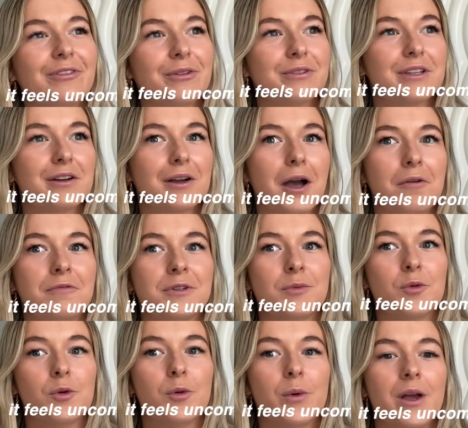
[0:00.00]
feels
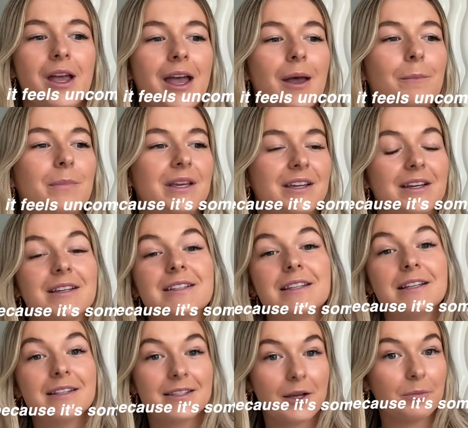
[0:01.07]
uncomfortable because
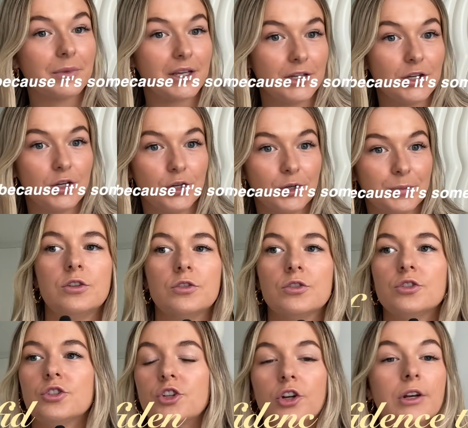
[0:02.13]
it's something new.
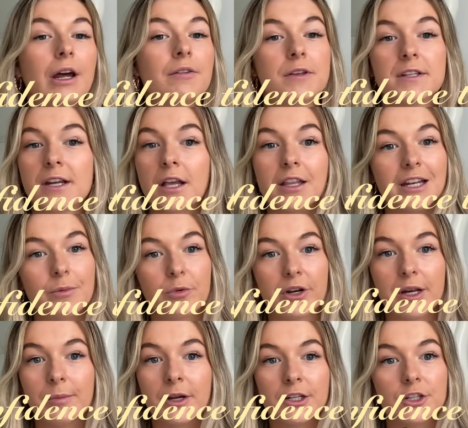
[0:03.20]
You don't have to tell
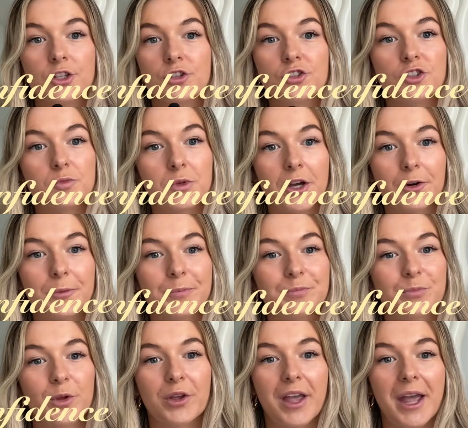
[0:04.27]
anybody about your YouTube channel,
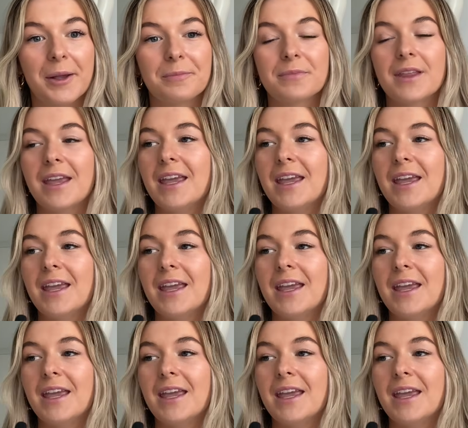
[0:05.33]
okay?